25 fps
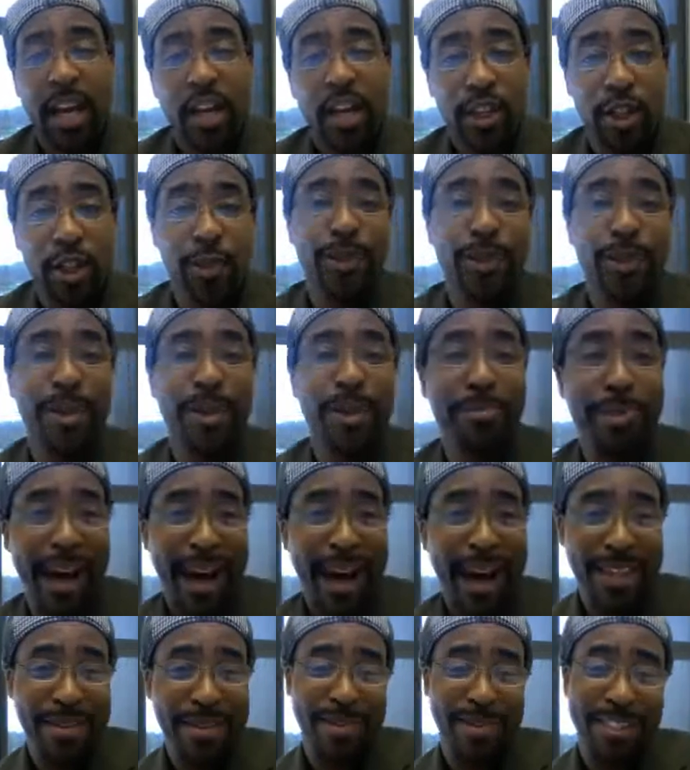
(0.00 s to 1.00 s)
you should
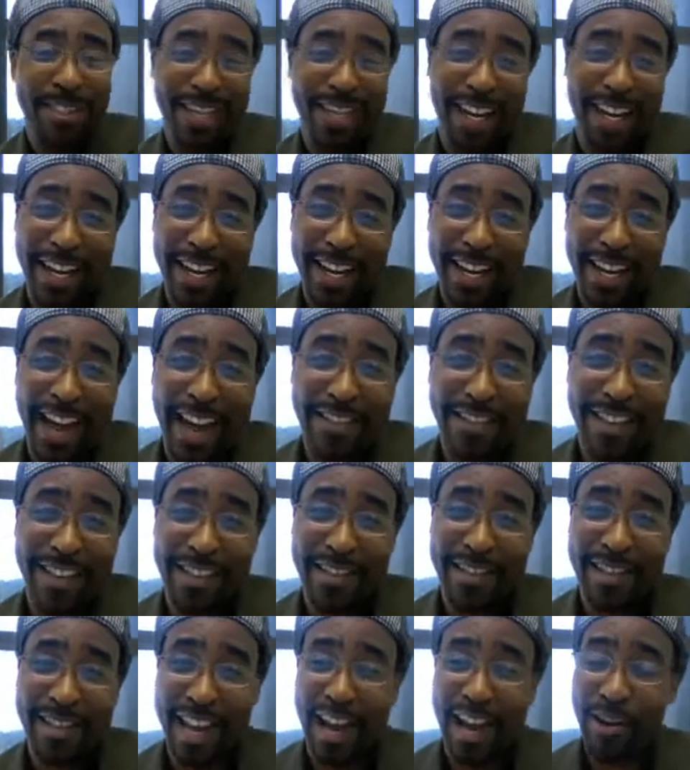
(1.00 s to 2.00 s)
buy the machine. How's
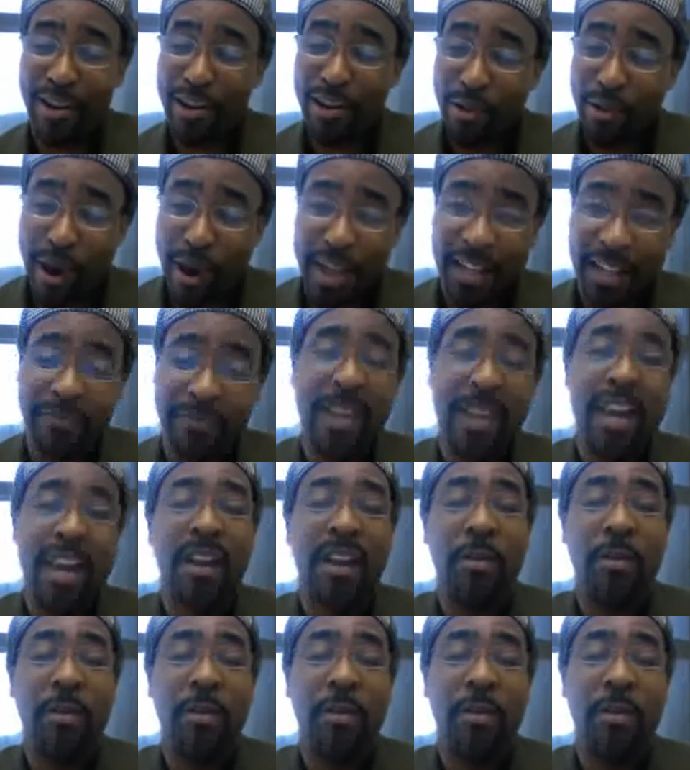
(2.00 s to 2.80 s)
that sound? Great.